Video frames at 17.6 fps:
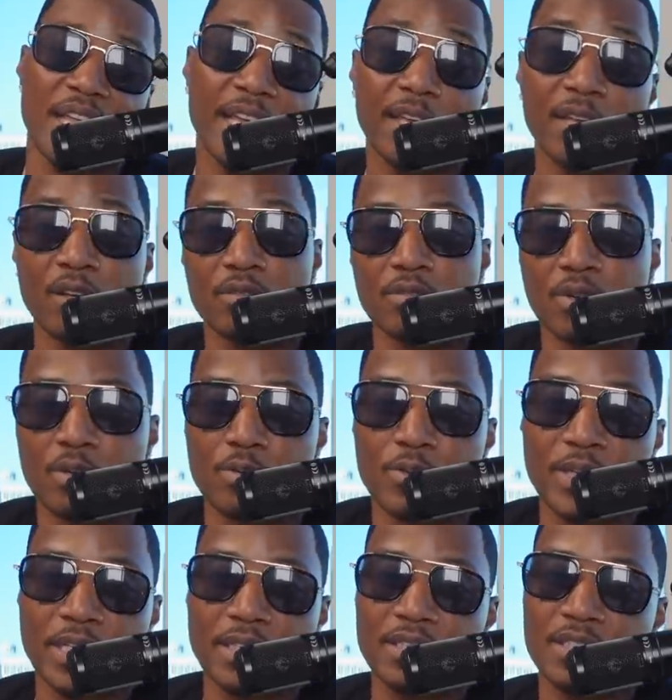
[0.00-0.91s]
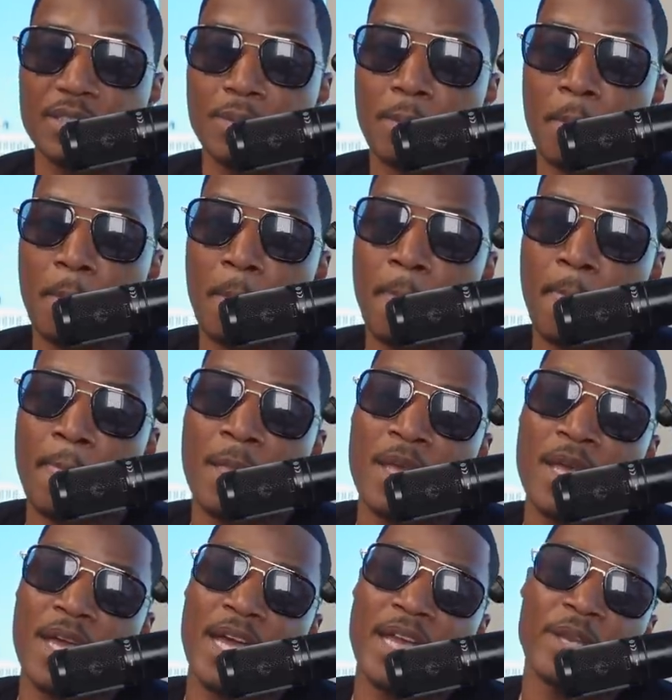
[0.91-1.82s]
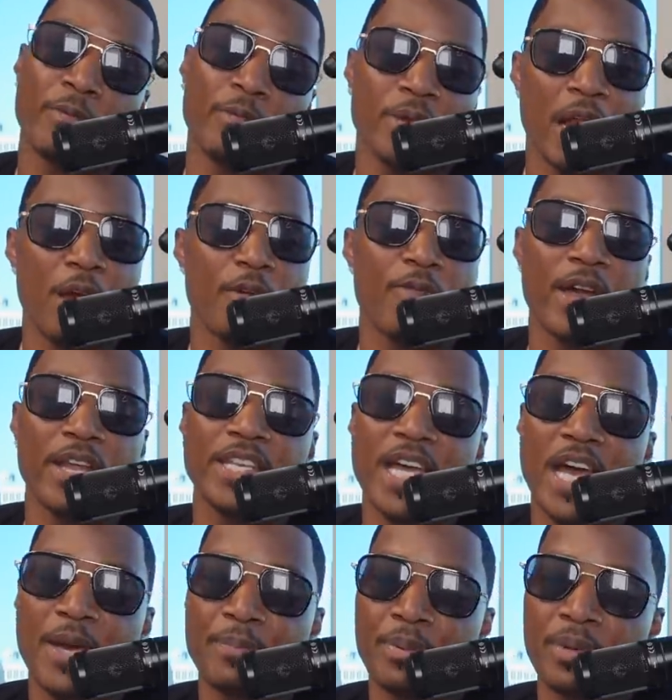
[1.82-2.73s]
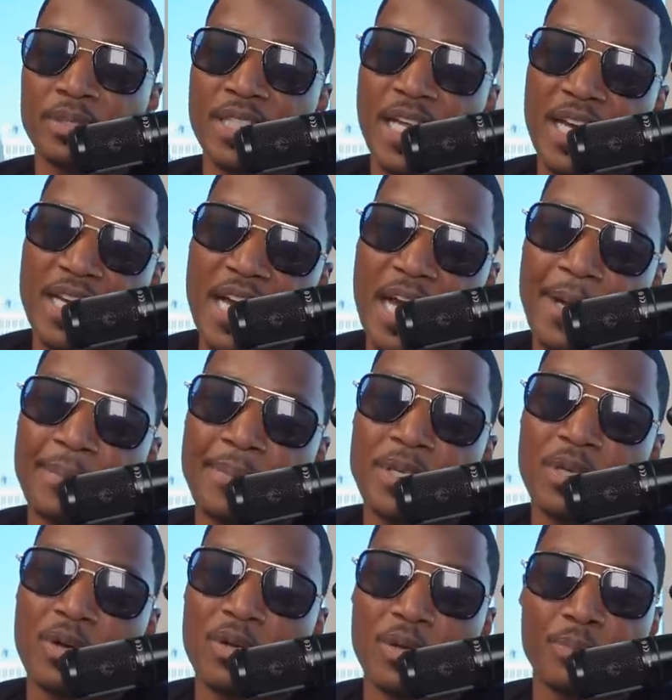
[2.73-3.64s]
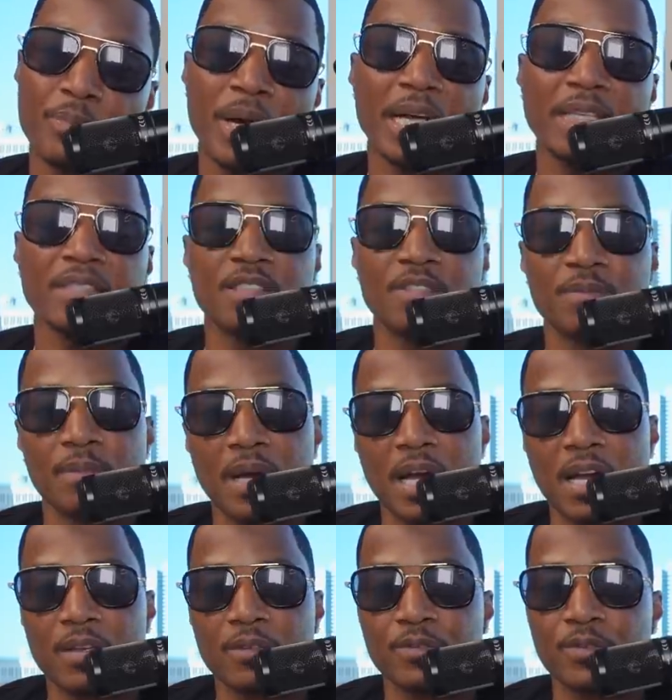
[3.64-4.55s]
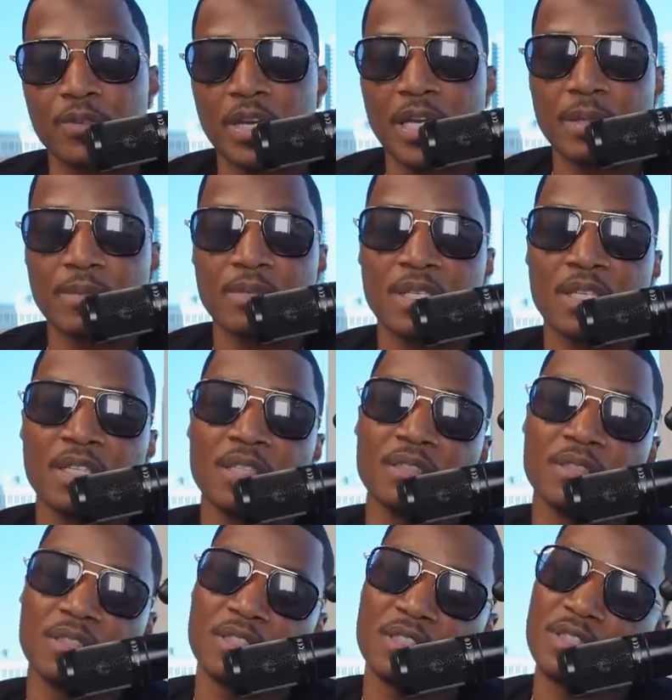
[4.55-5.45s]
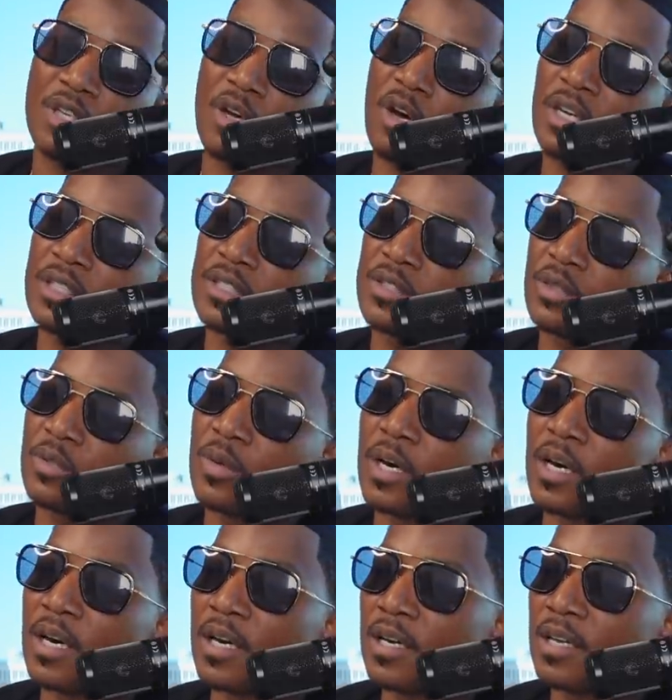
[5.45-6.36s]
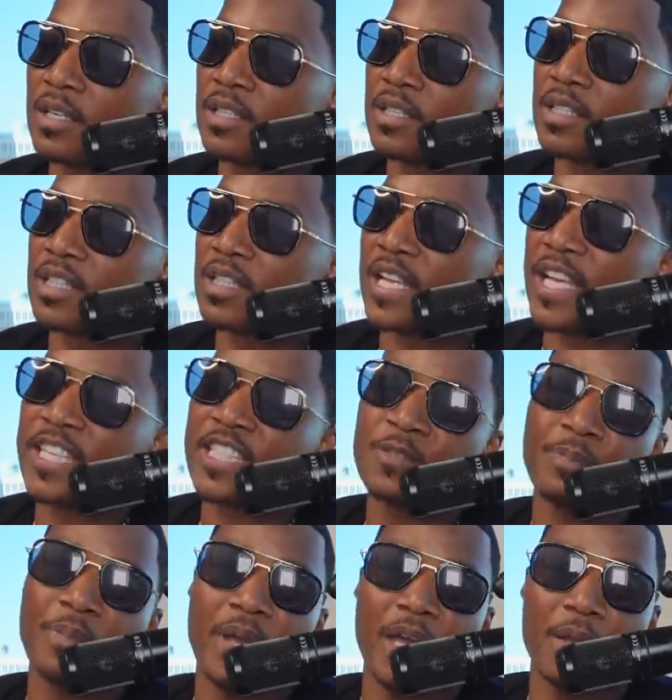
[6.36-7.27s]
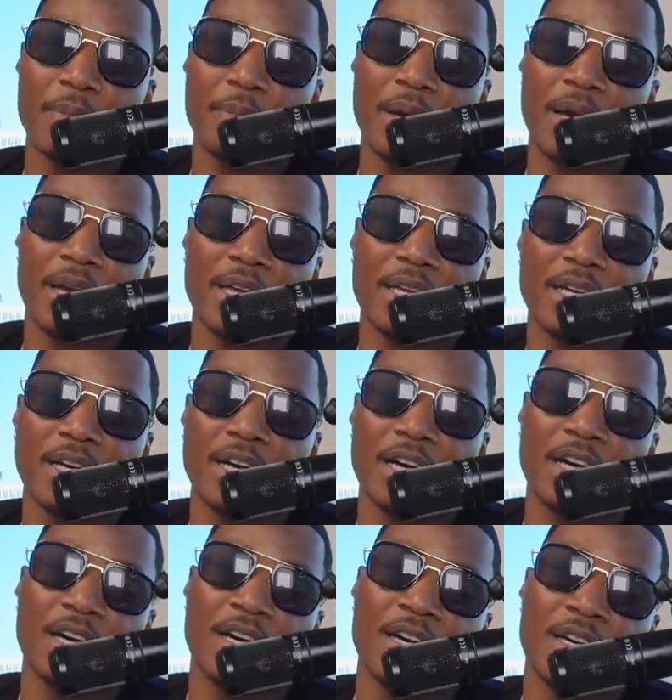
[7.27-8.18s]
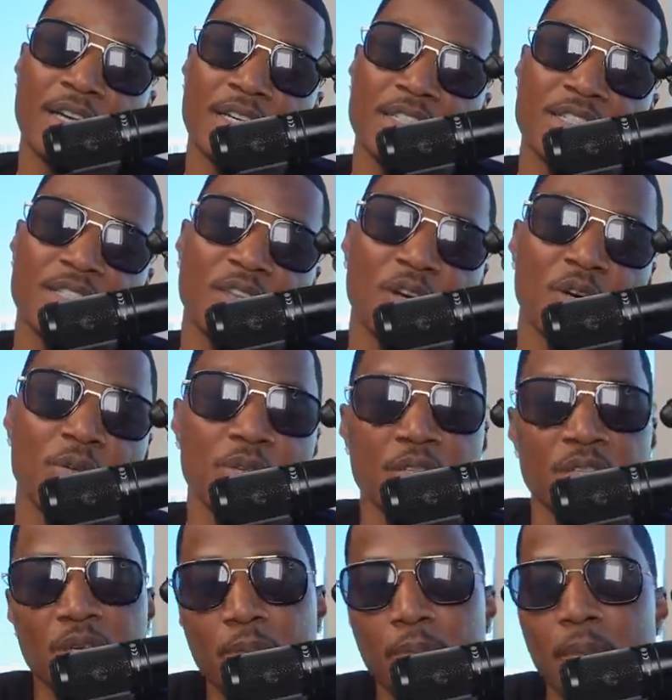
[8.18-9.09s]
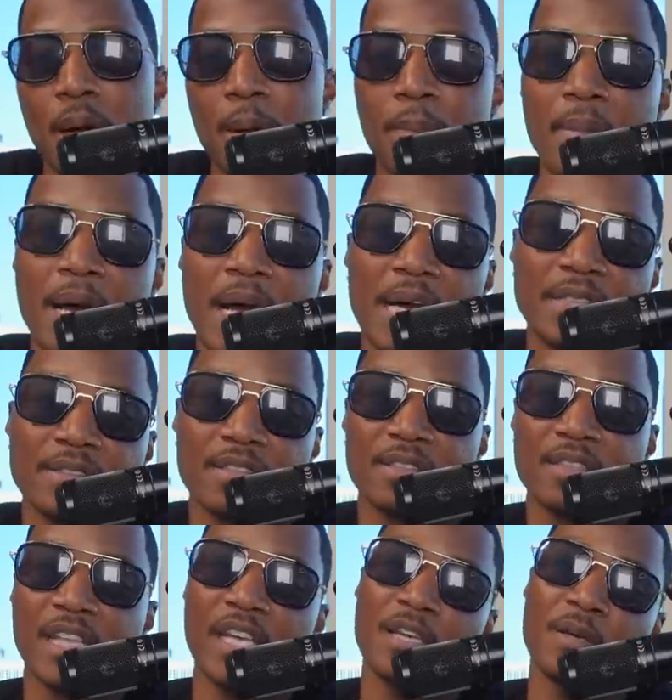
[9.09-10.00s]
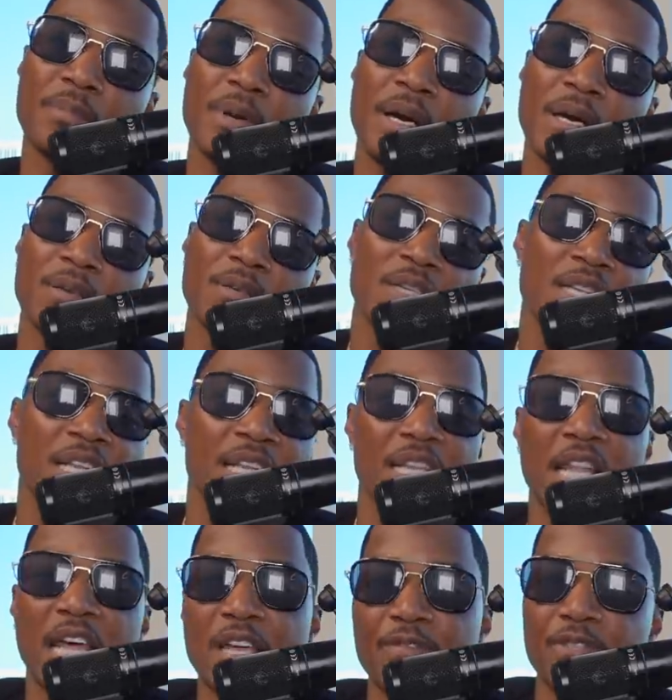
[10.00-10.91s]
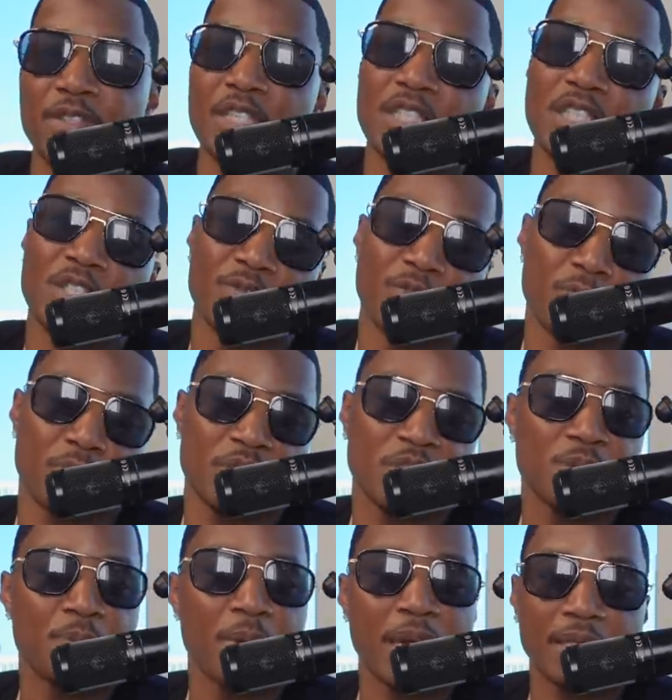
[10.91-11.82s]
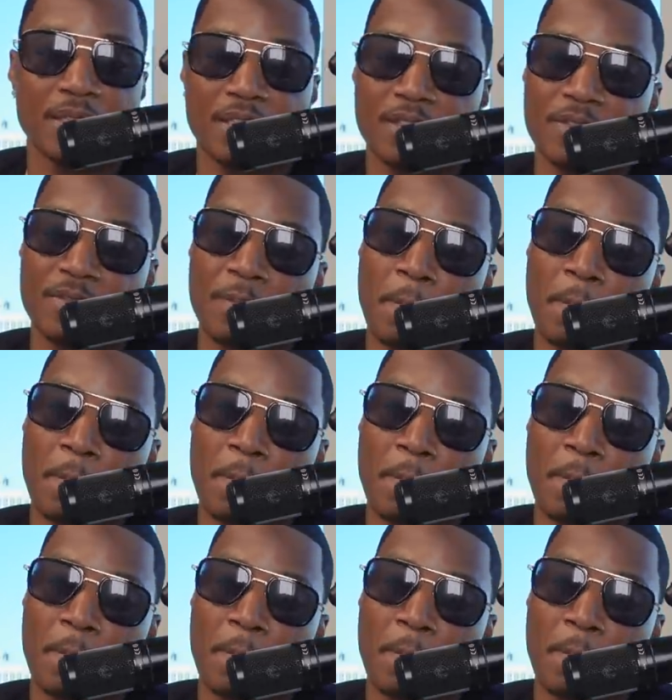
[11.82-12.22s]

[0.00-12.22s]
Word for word: Think and Grow Rich. And when I read that book, that got me on a positive mind frame to start to uh, expand my, uh, you know, my mind to think about life in a different perspective.